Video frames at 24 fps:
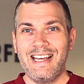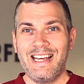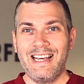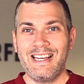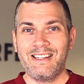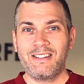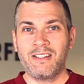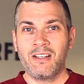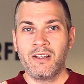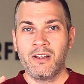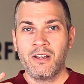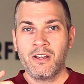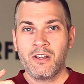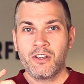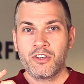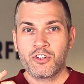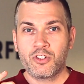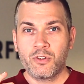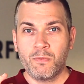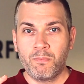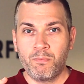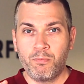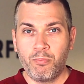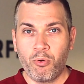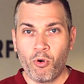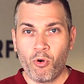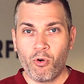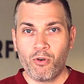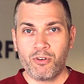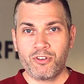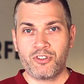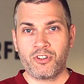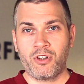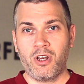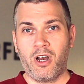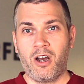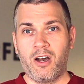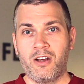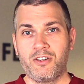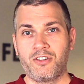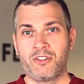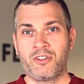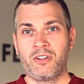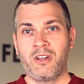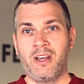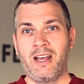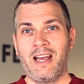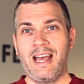it supports
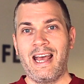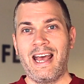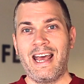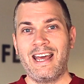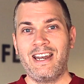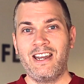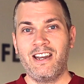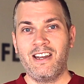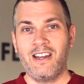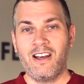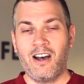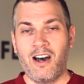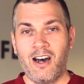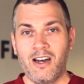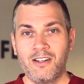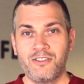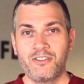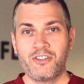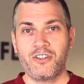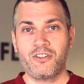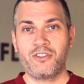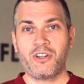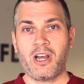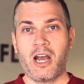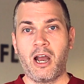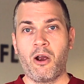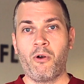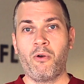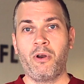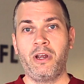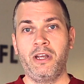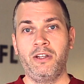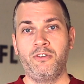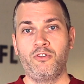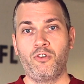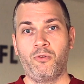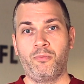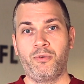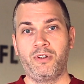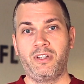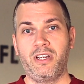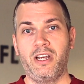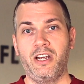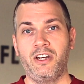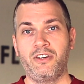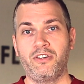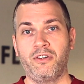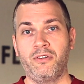us and enhances our
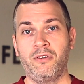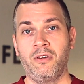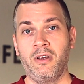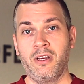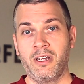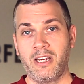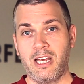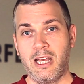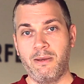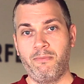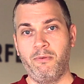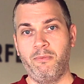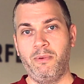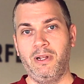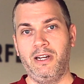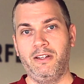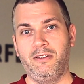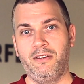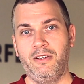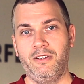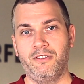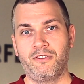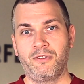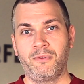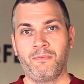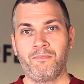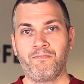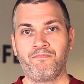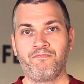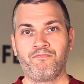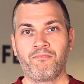interpretation capabilities.